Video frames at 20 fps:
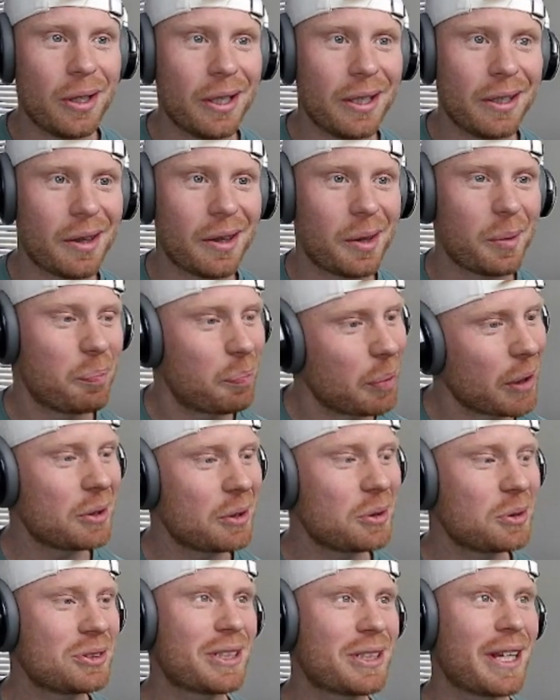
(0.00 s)
into the
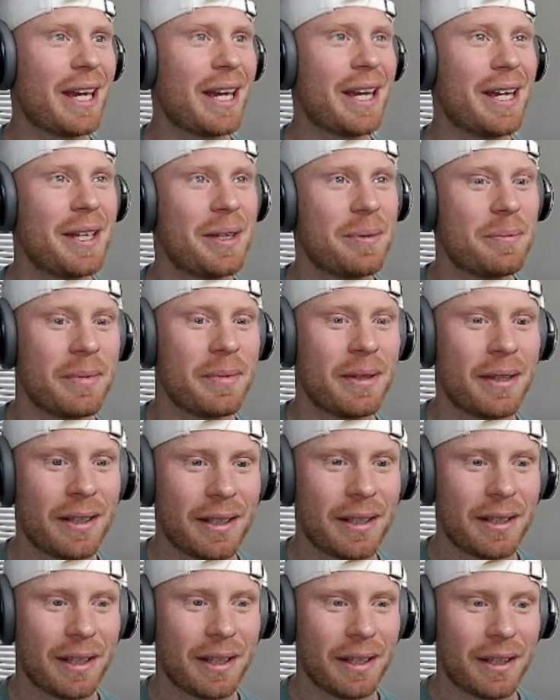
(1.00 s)
Bills game
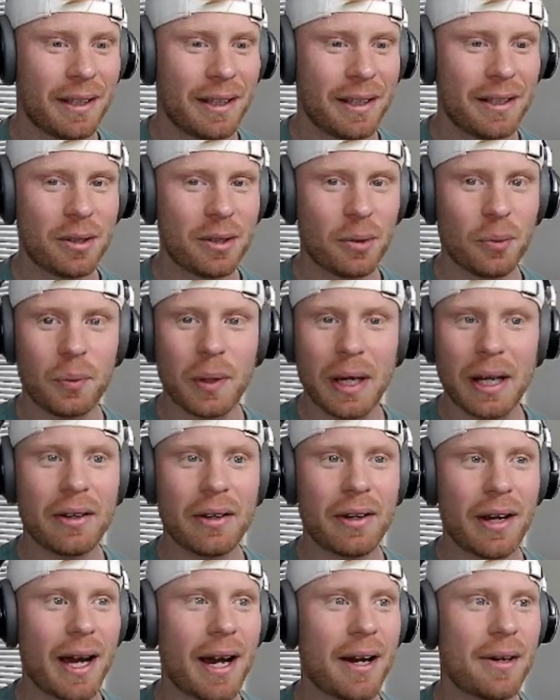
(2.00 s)
in the
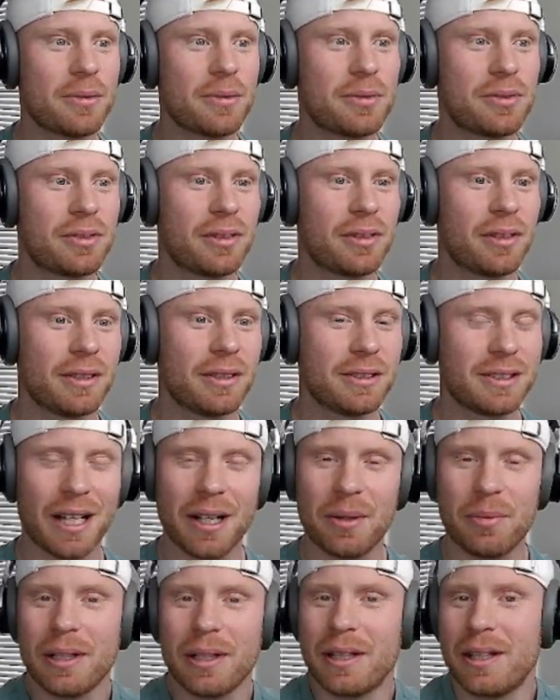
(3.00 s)
warehouse.
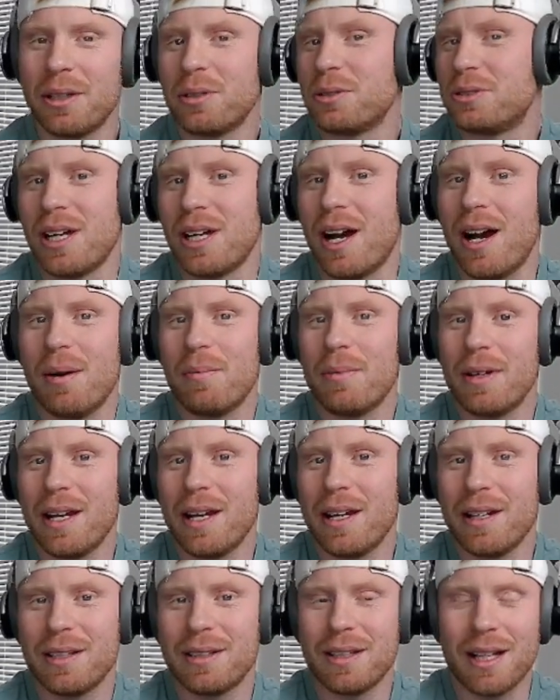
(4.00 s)
Tyreek Hill
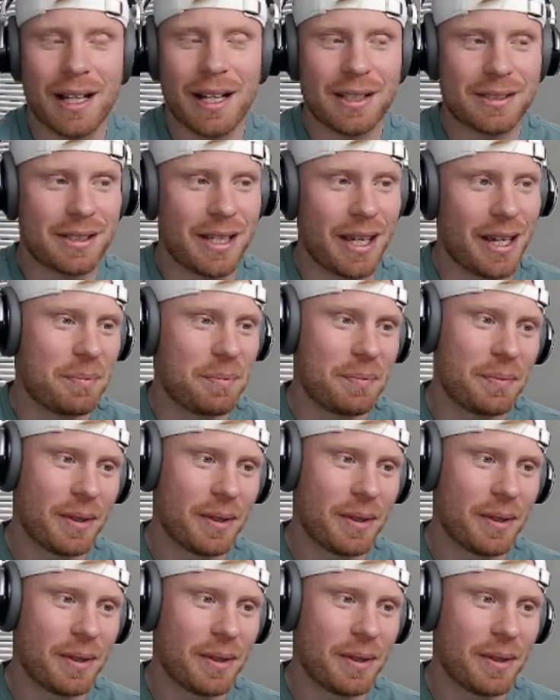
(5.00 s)
dominated last game.